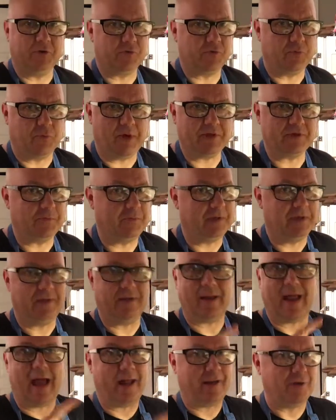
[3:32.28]
this
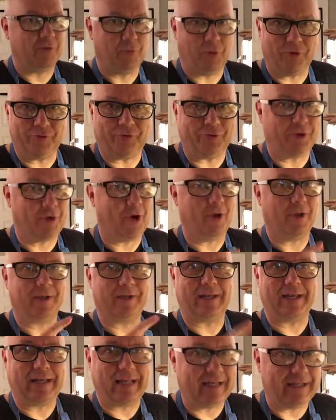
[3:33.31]
recipe, adding roasted
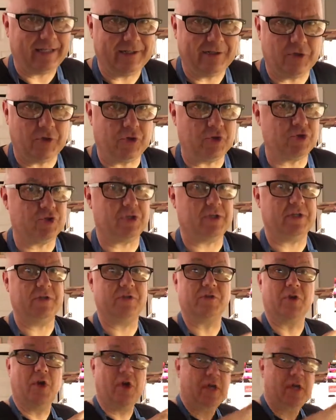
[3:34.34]
garlic, getting into the cheese,